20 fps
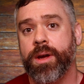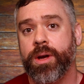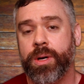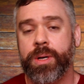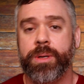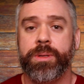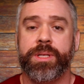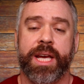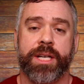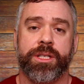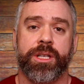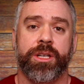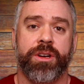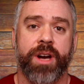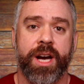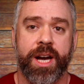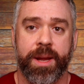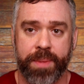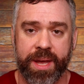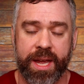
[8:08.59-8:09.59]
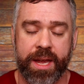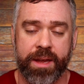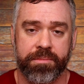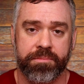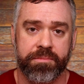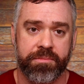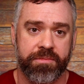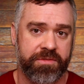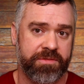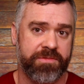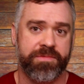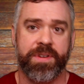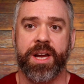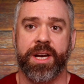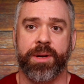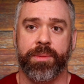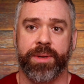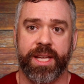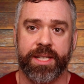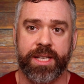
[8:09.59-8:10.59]
who's actually trying to be
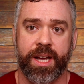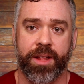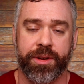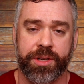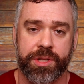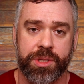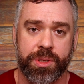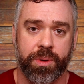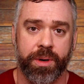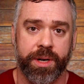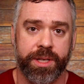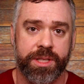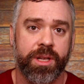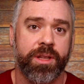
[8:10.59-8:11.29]
funny when they tell their stories.